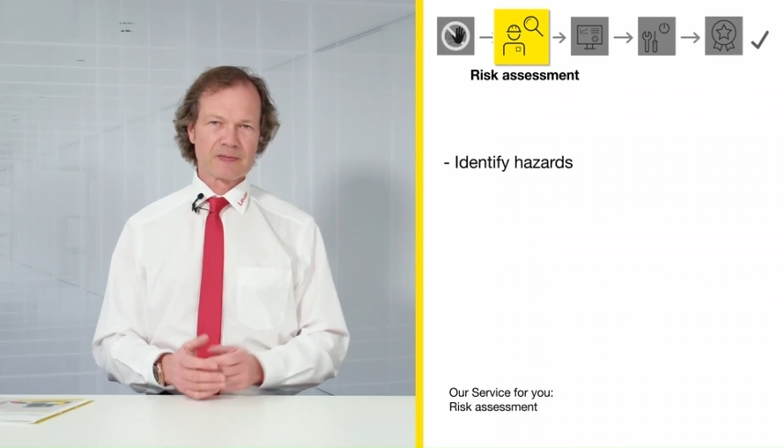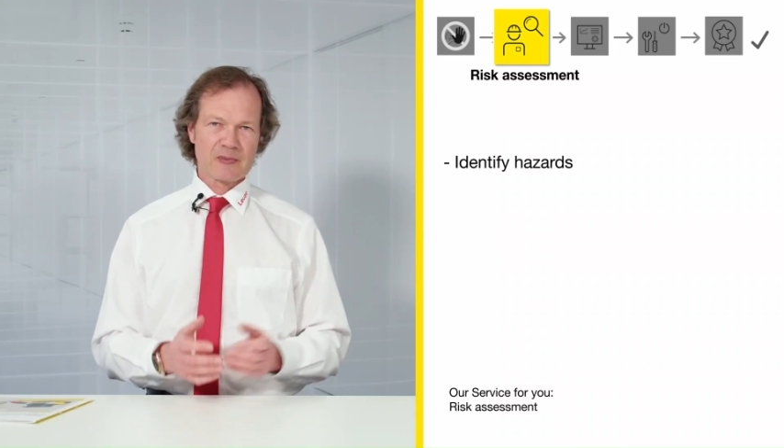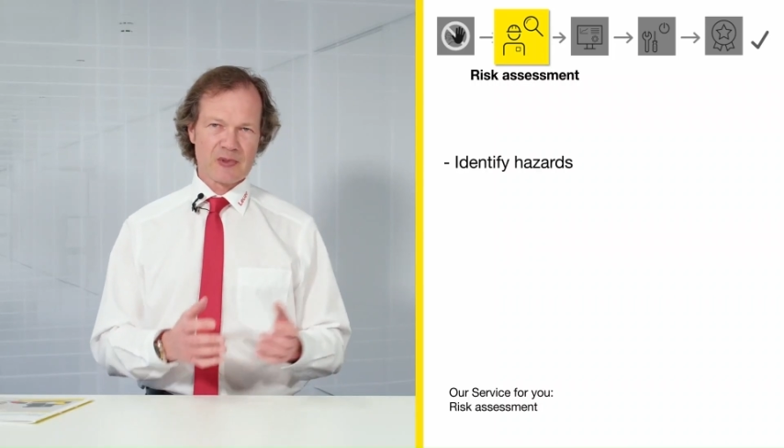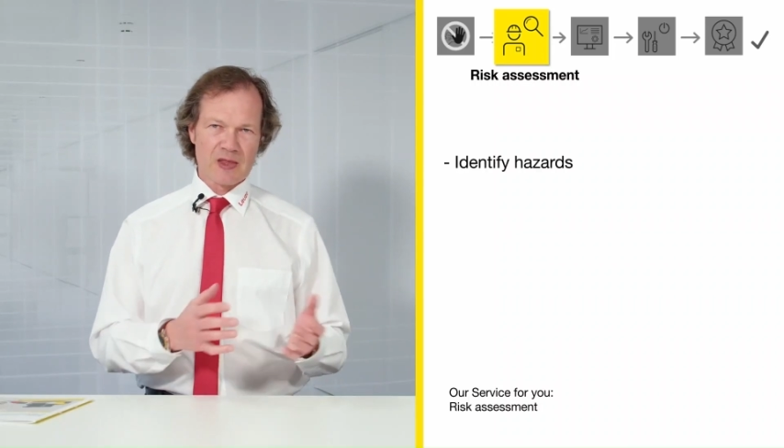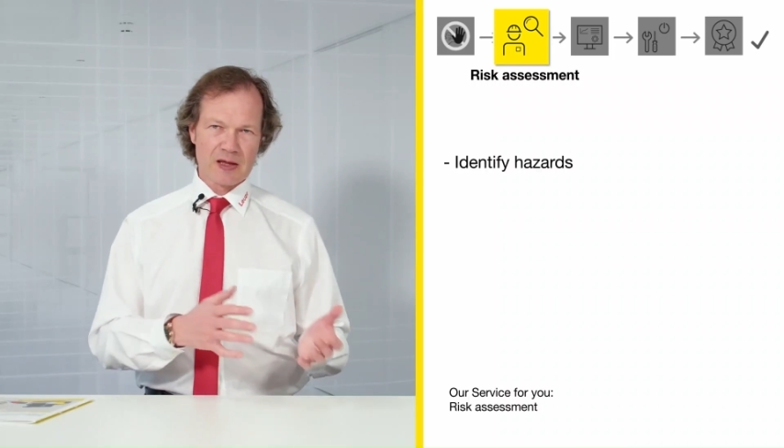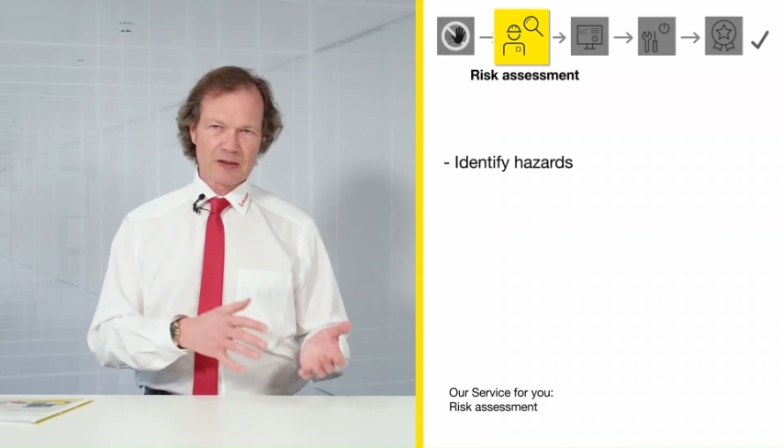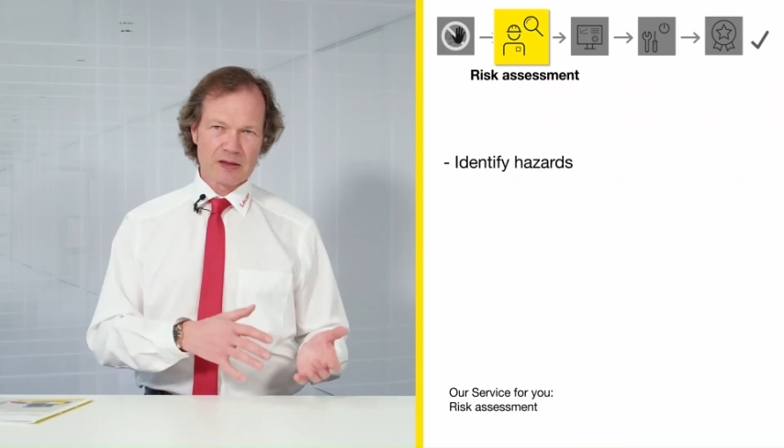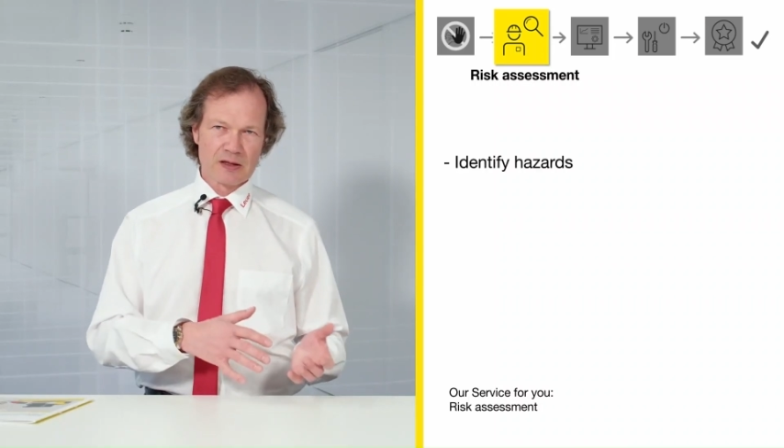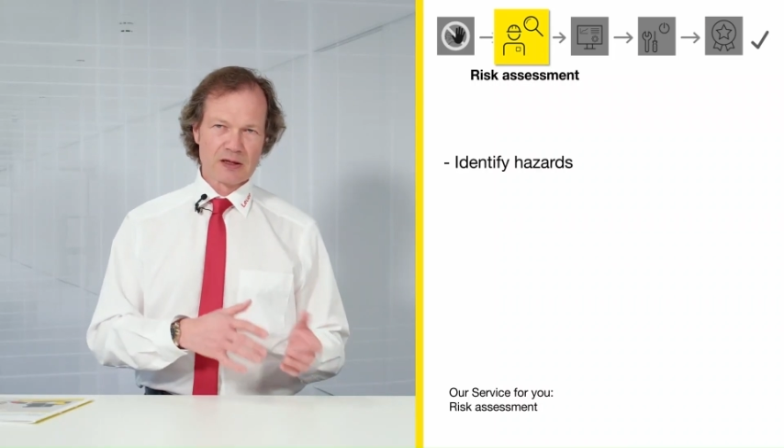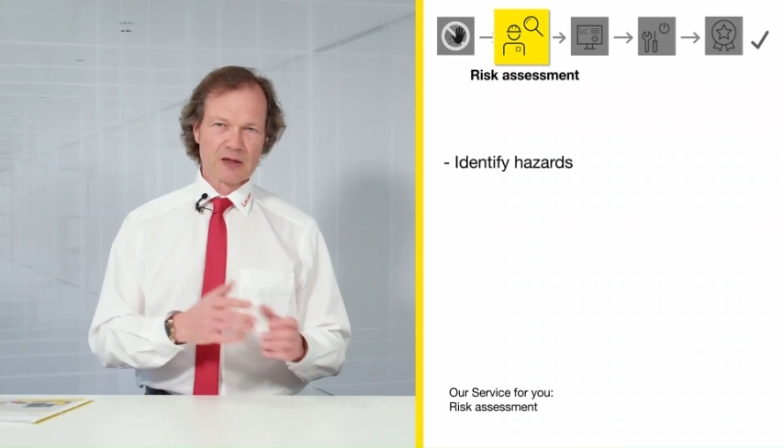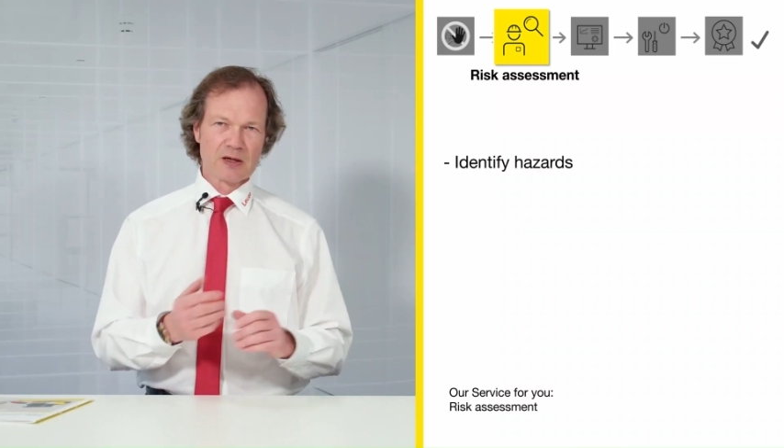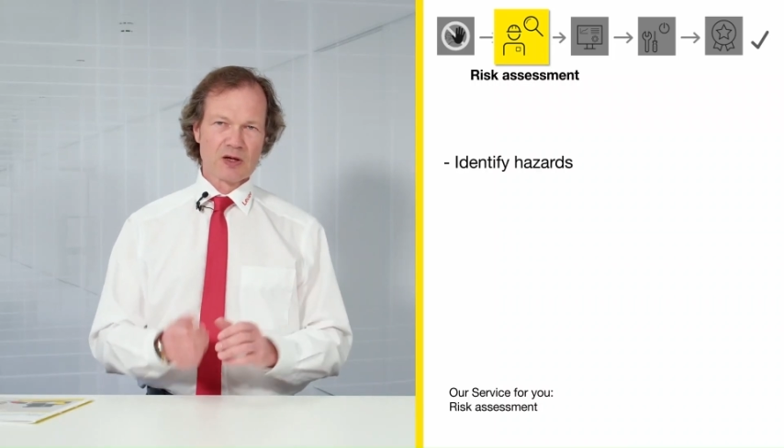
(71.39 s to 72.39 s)
Then,
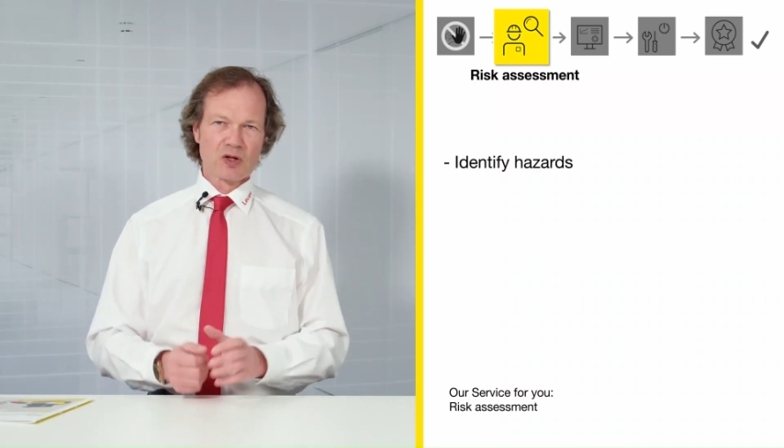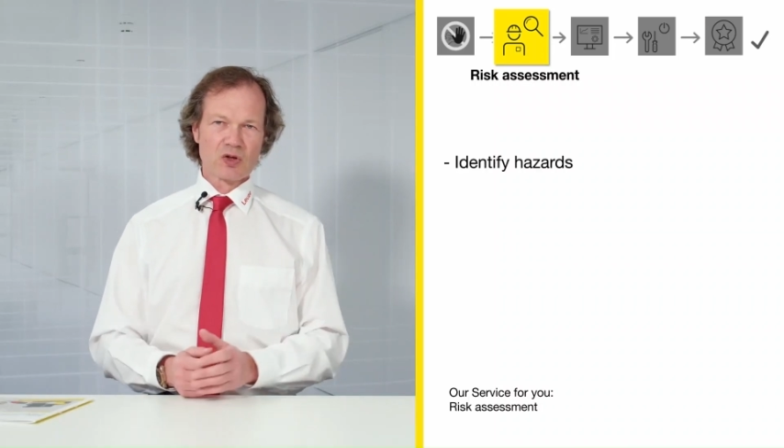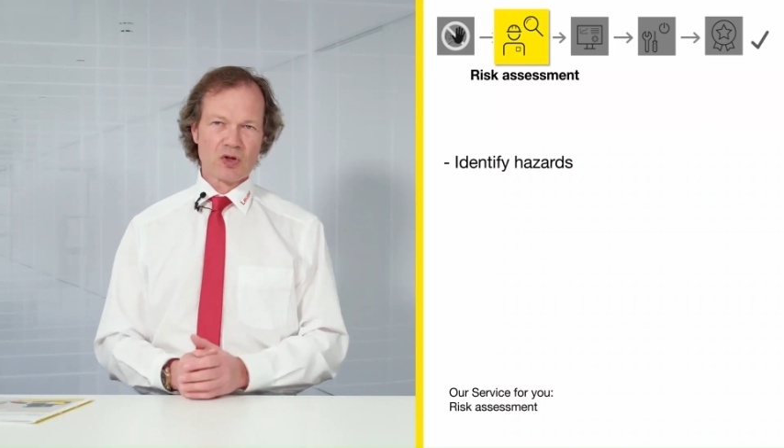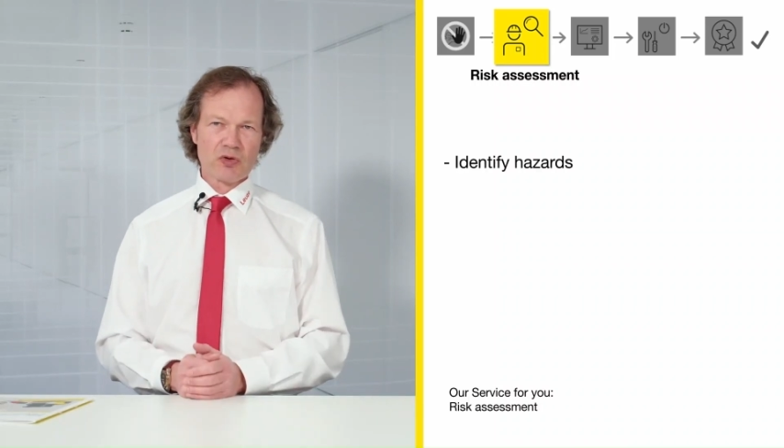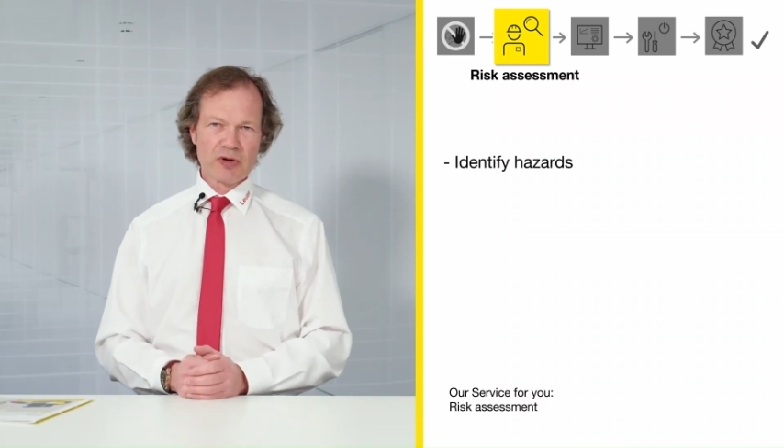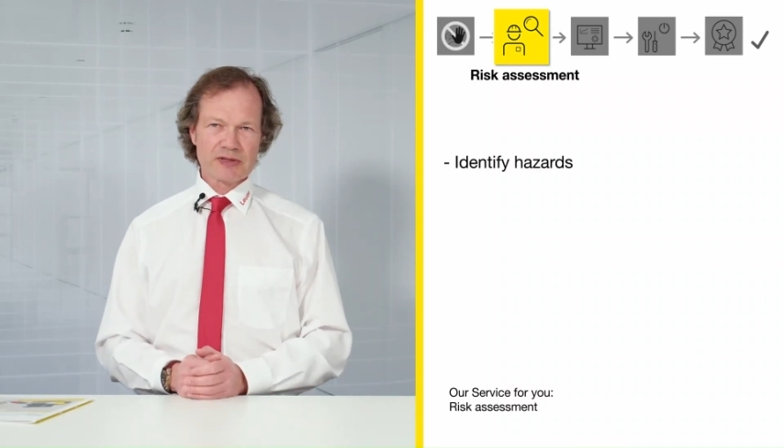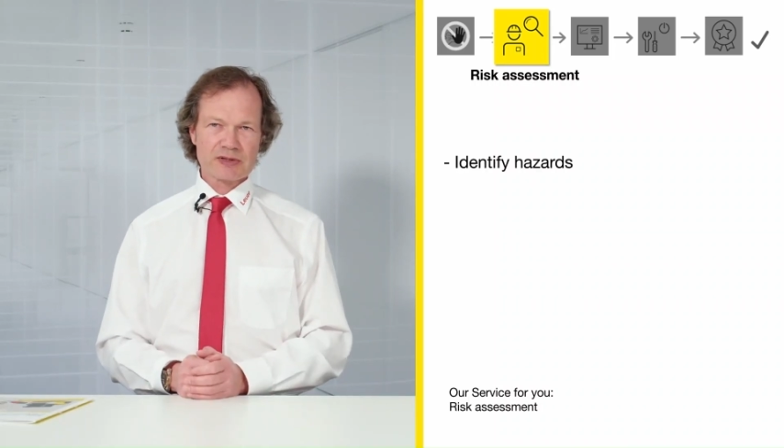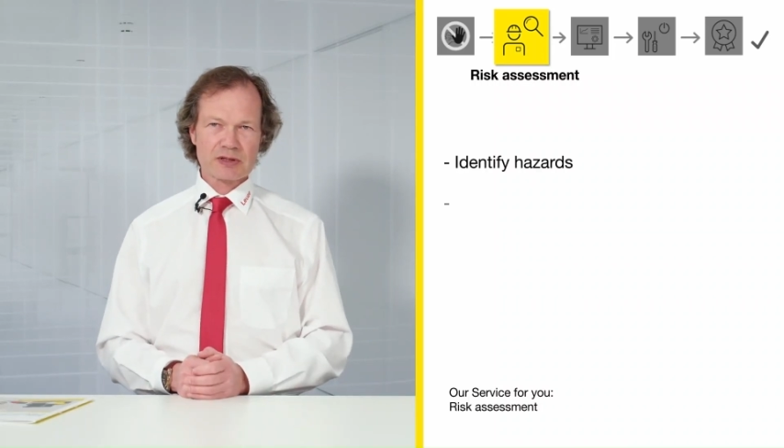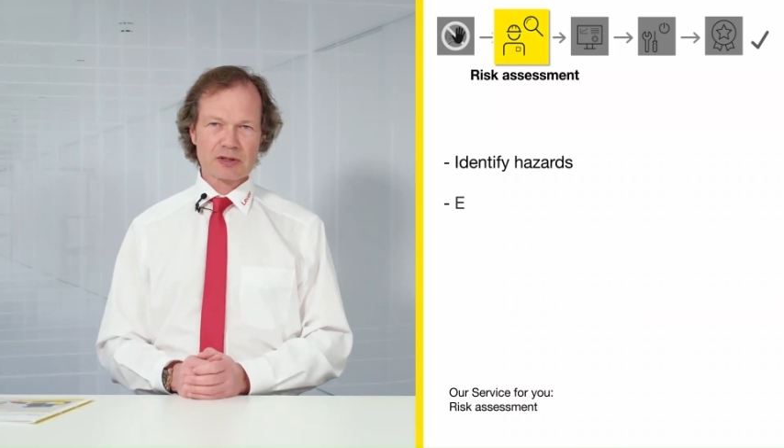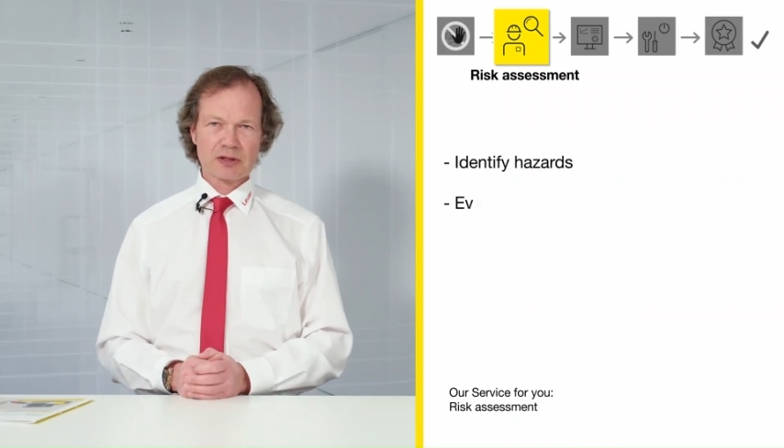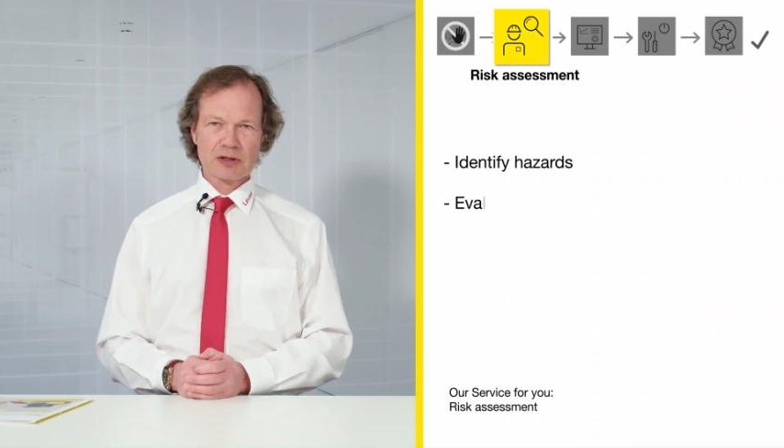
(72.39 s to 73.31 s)
the risk